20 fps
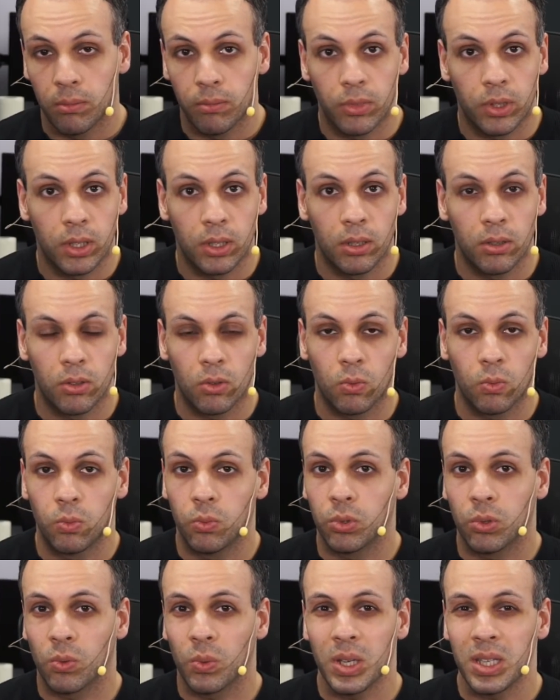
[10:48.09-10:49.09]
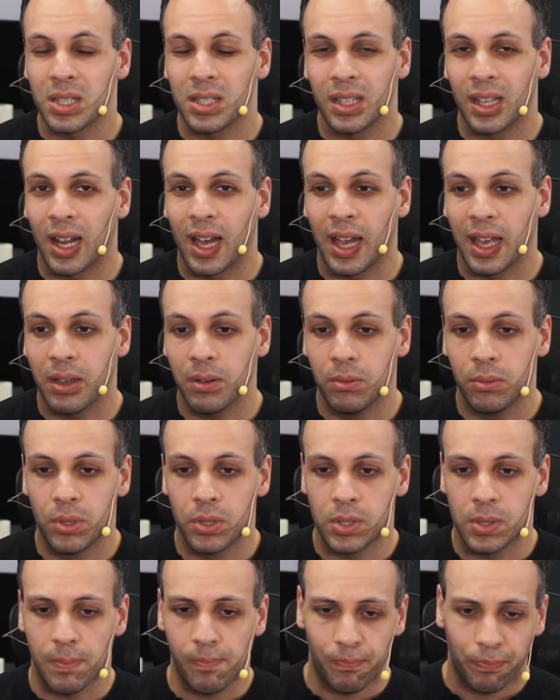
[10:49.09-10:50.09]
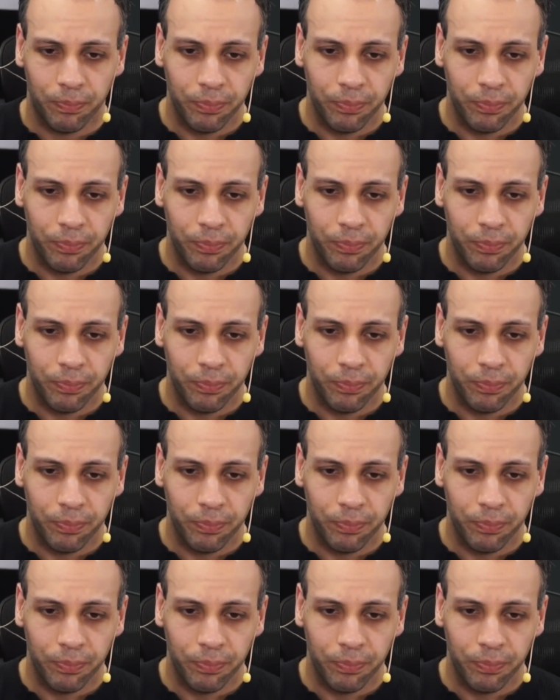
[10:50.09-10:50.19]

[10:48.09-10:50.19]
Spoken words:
The reason that I was